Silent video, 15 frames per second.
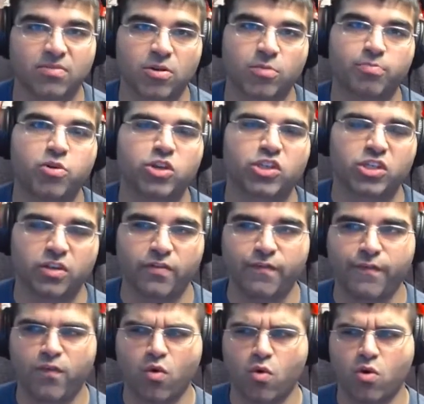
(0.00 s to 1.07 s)
We were pushing
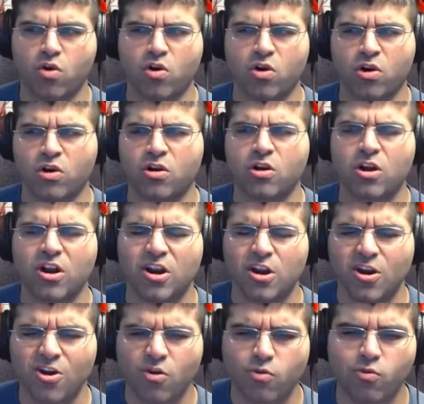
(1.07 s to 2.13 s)
for
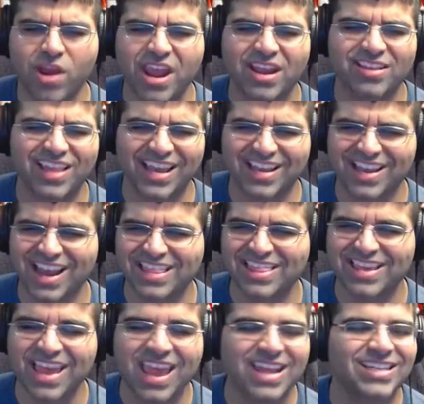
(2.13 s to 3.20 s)
rank like I
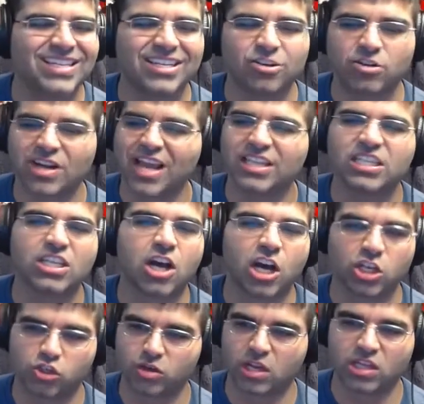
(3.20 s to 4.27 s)
think 18 or
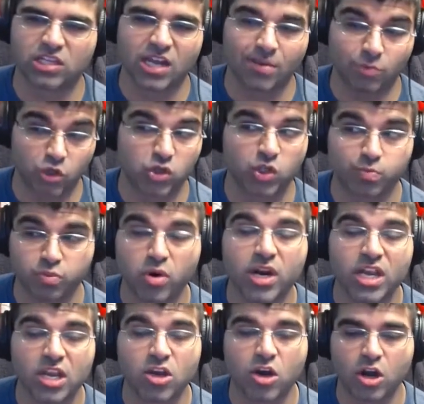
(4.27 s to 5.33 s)
1900 at the time, which was
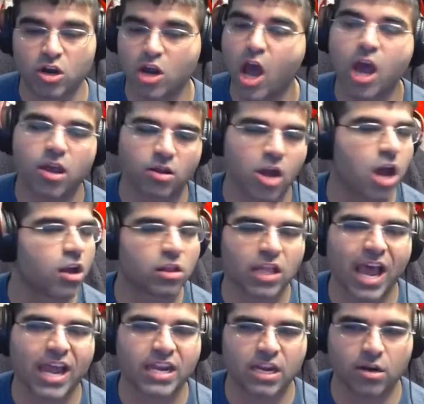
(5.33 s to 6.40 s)
pretty good. Not
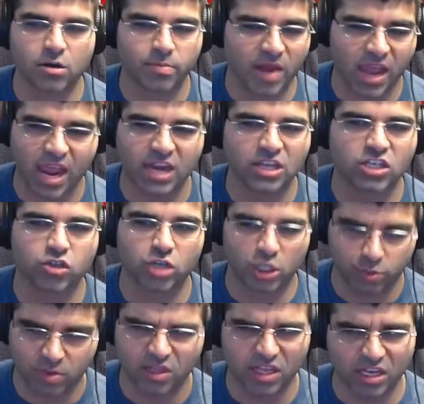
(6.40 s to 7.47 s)
Gladiator by any
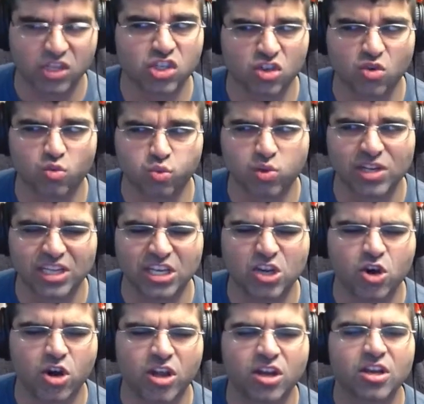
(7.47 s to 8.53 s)
stretch, but like still really
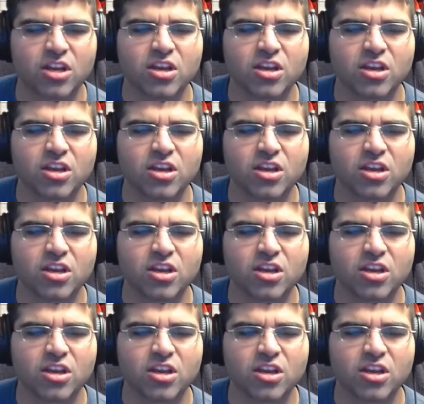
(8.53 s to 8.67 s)
good.